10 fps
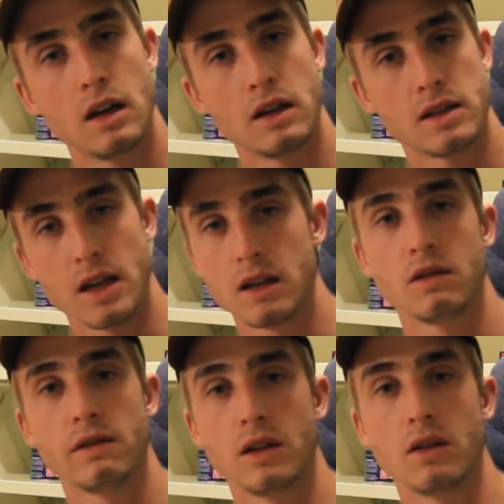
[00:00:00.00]
state
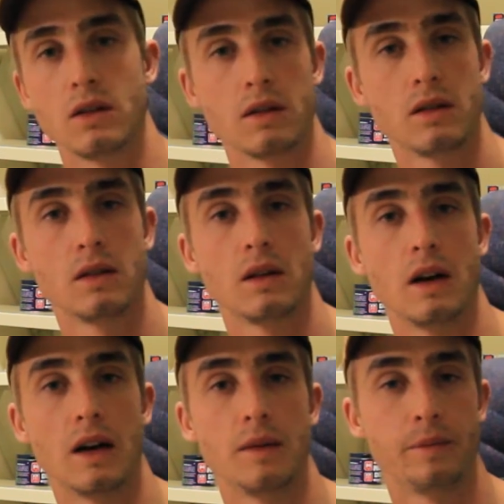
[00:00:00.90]
of the art.
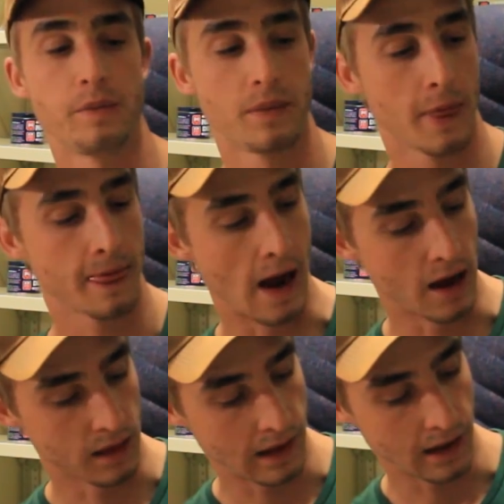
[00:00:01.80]
I
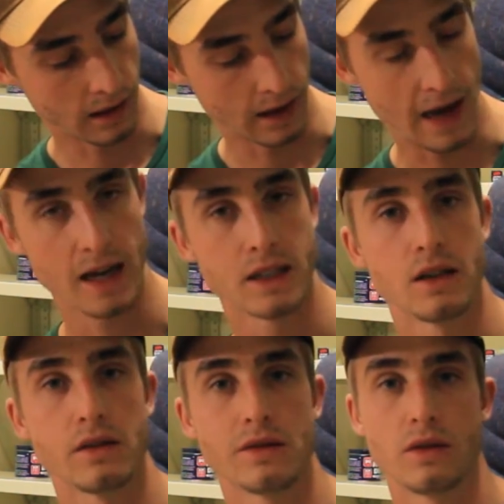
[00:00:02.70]
think the
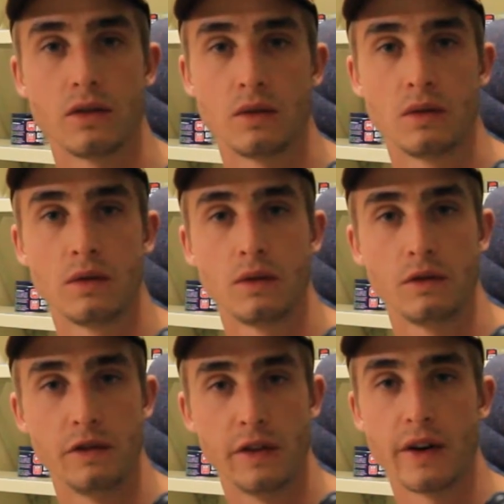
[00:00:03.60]
actions are
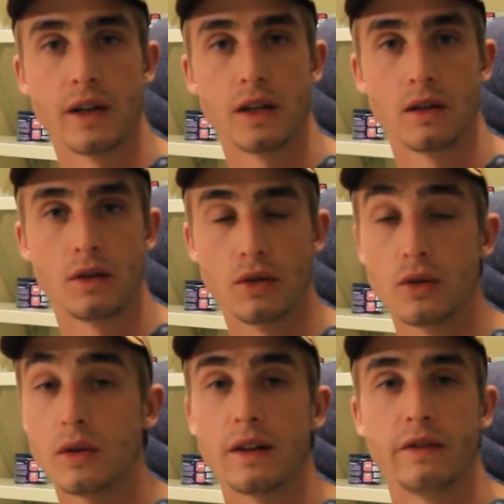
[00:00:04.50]
very
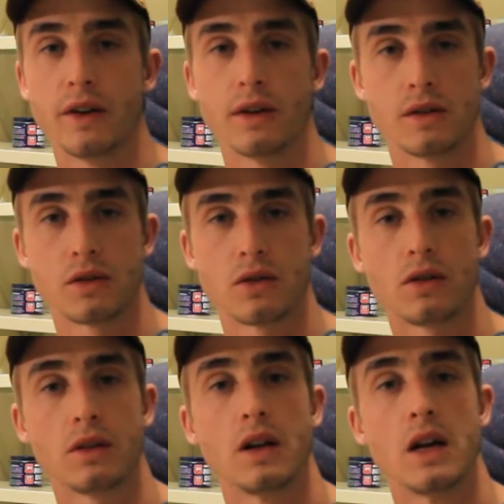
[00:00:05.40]
good and very
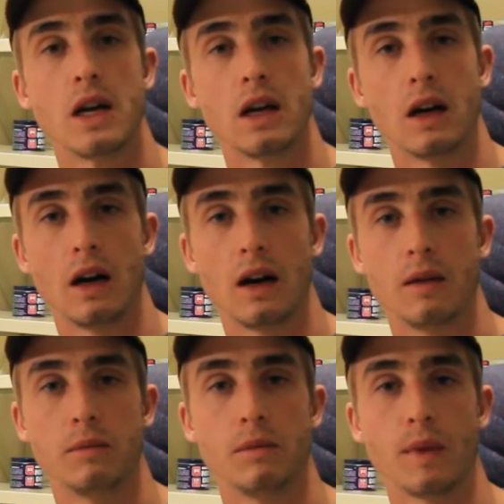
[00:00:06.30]
strong.
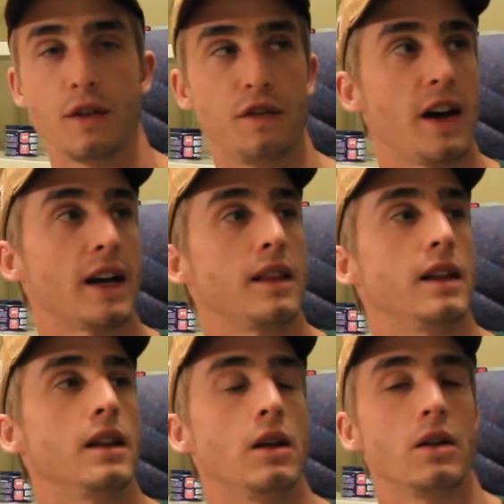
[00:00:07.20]
The fact that
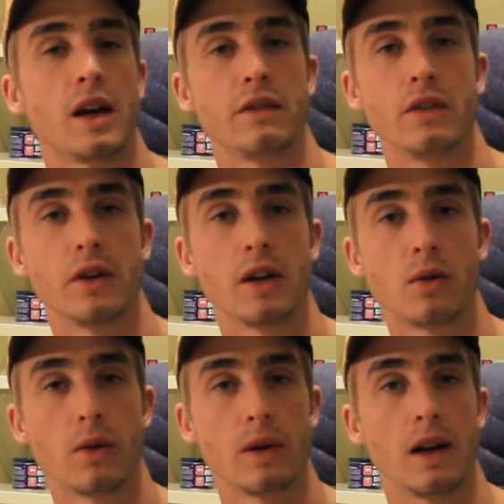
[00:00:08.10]
they don't have a
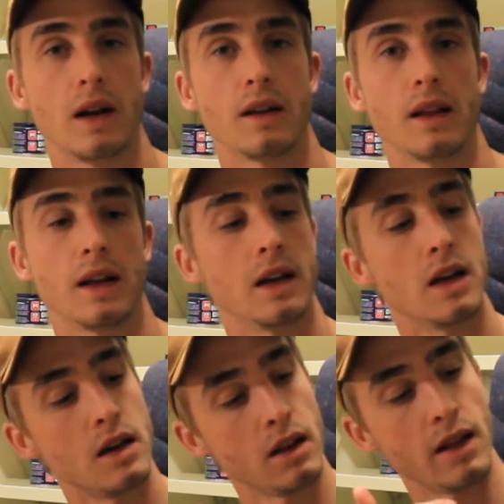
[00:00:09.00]
recoil lug, that
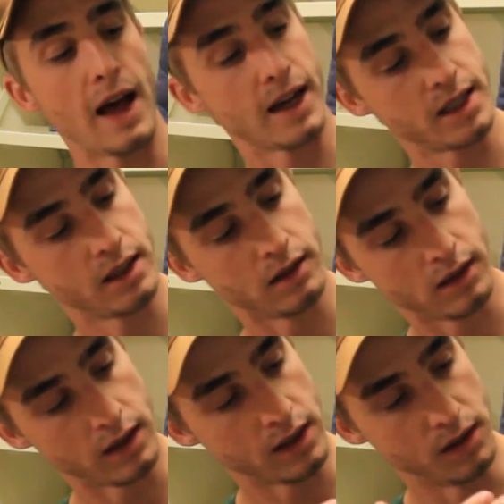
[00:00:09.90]
the action
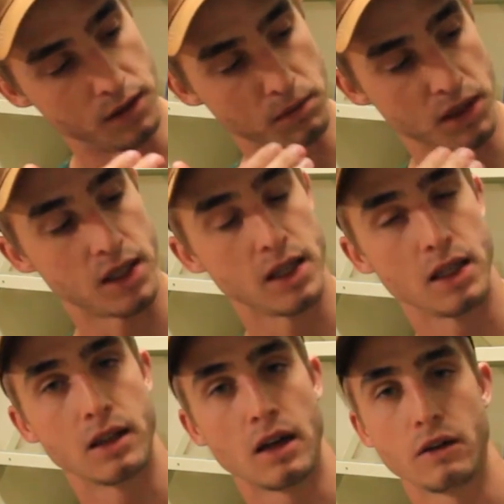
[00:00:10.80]
is
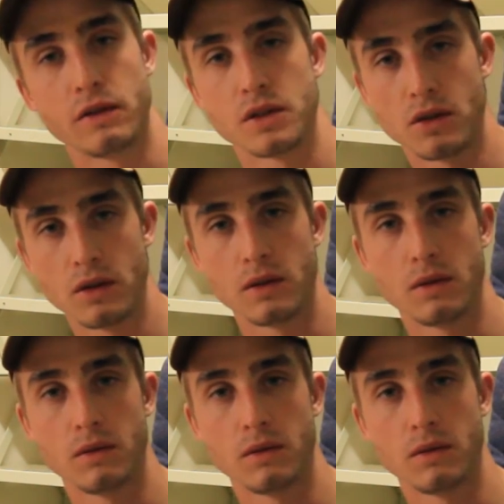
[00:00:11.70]
machined out of a solid